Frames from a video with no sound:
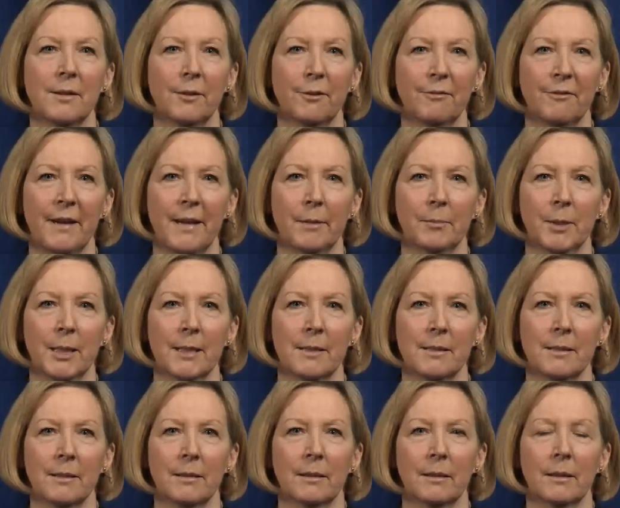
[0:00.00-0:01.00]
their
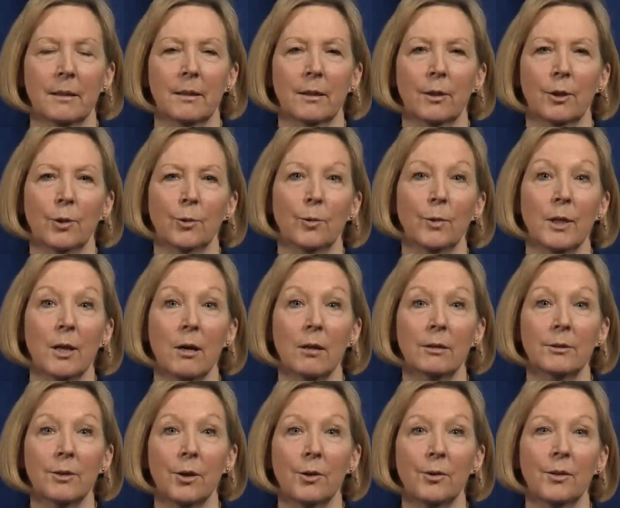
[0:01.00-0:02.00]
families. We all
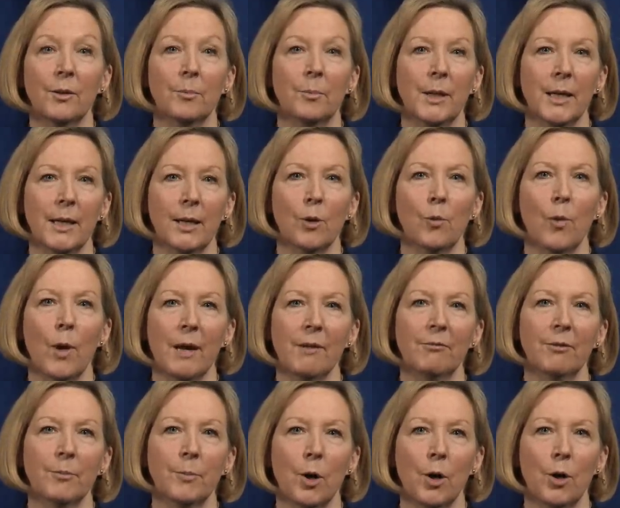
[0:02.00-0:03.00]
know that being away
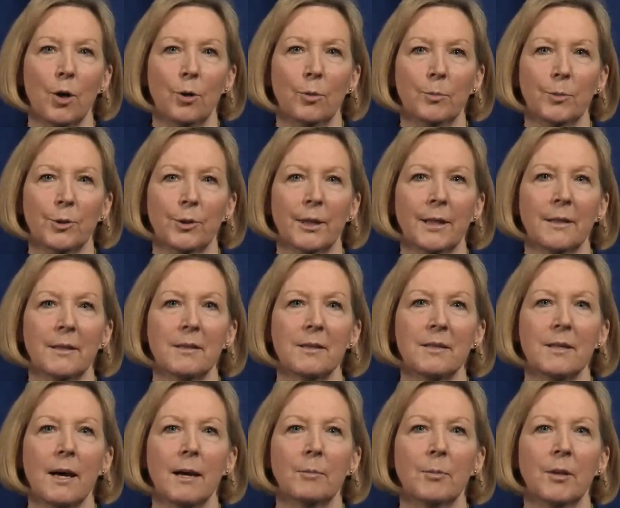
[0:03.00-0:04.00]
from home during this
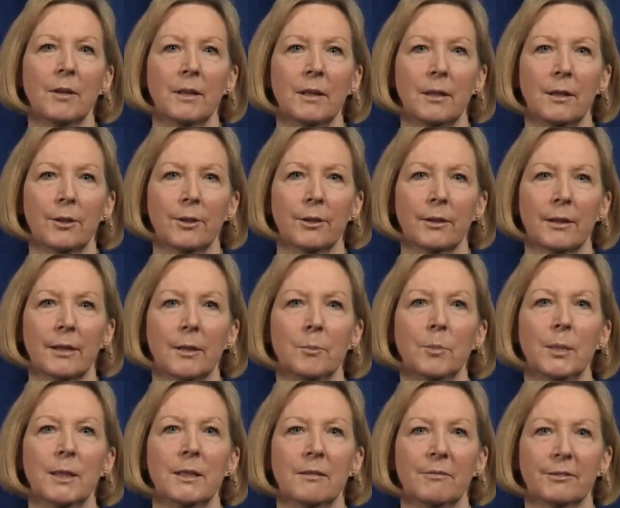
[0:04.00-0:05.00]
time of the year can
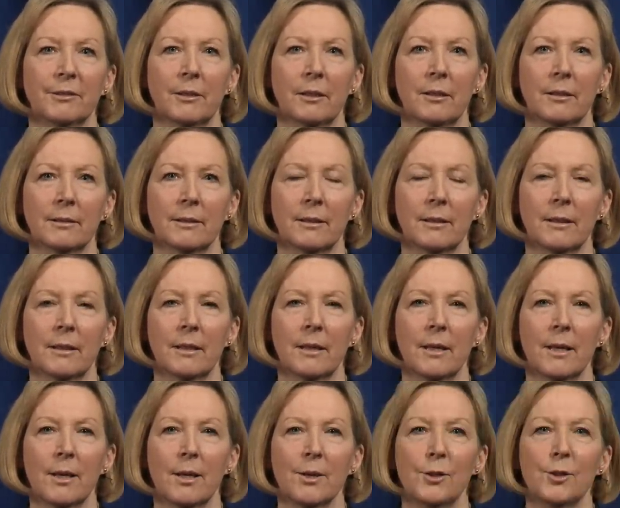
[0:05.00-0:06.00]
be difficult.
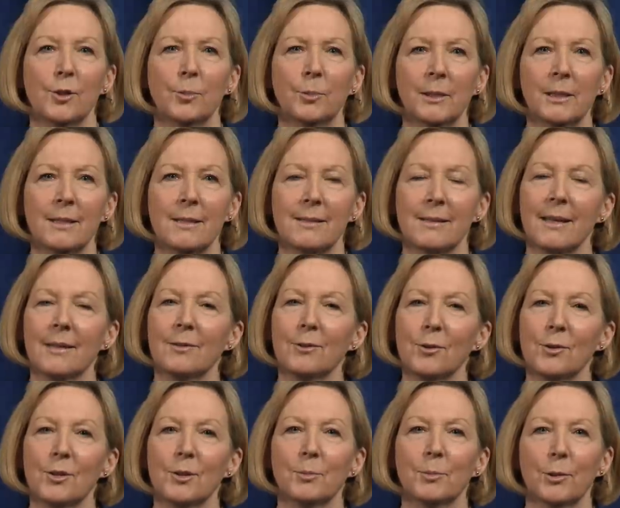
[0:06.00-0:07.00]
So please let
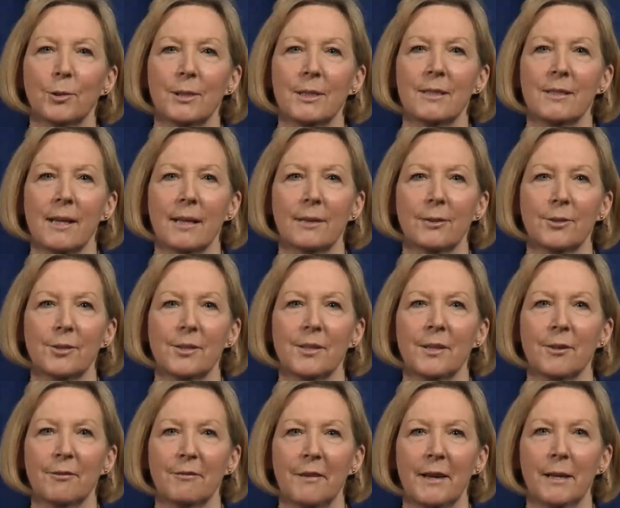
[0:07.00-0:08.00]
those deployed sailors and
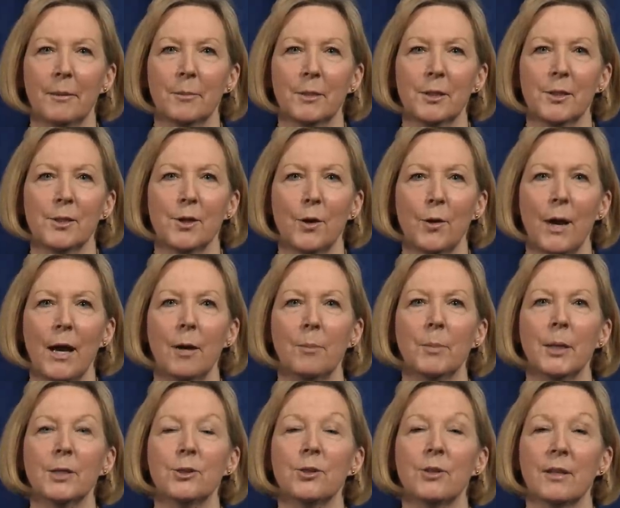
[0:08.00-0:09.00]
their families know how
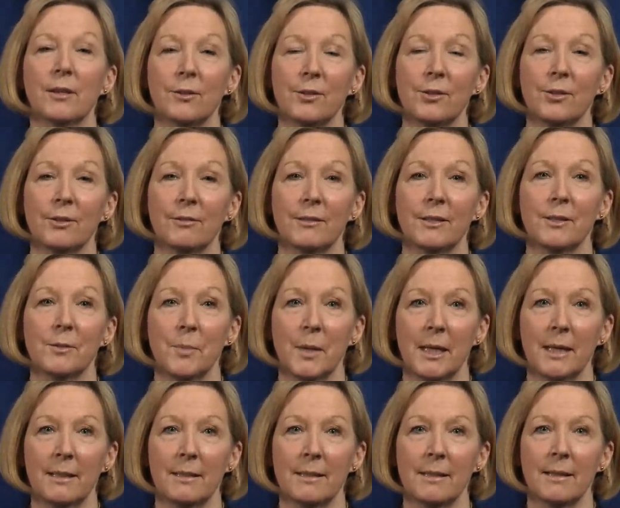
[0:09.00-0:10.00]
much their service
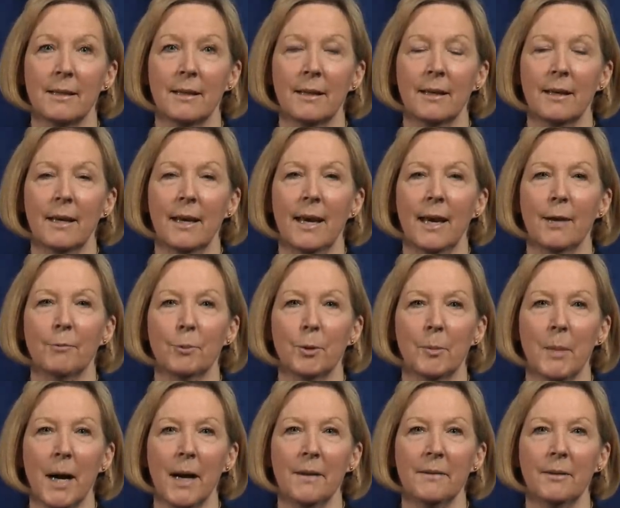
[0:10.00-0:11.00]
means and
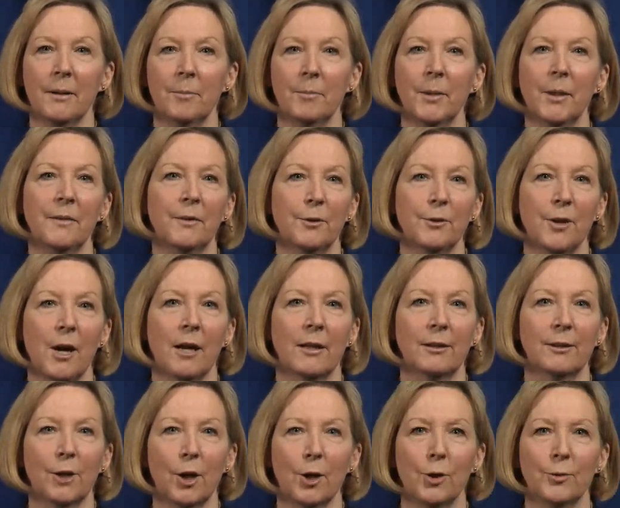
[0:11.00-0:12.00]
remind them that they're not
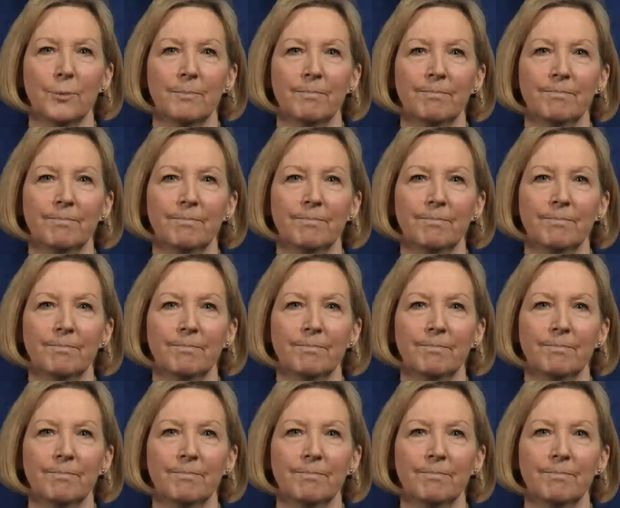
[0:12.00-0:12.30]
alone.